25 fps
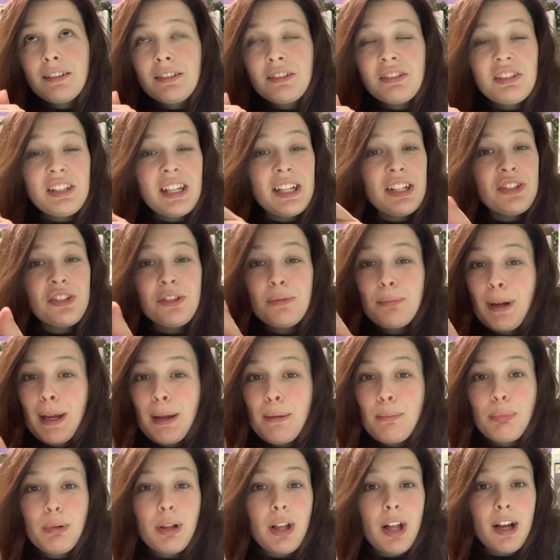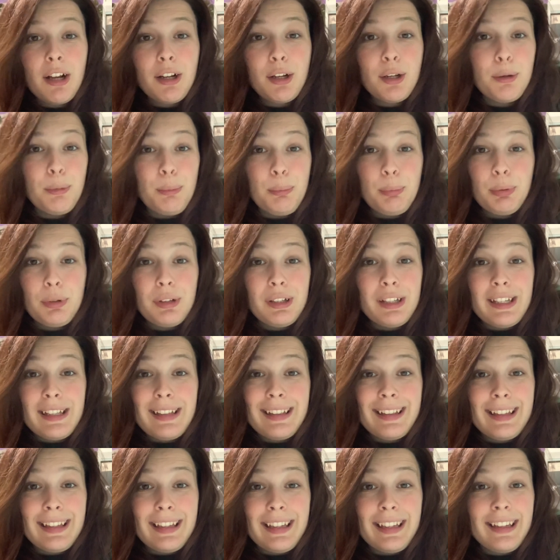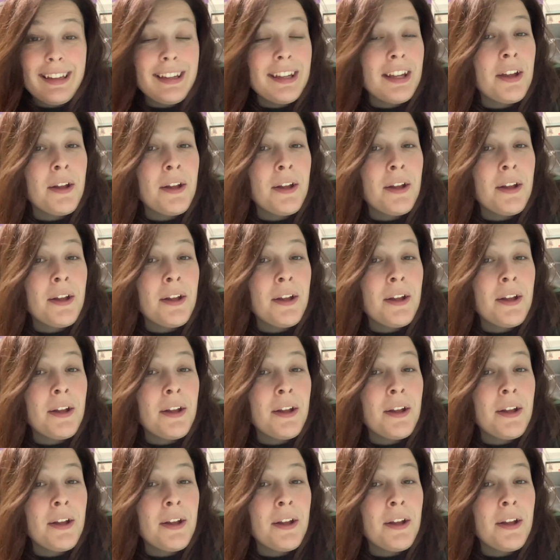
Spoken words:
ditched my blog completely,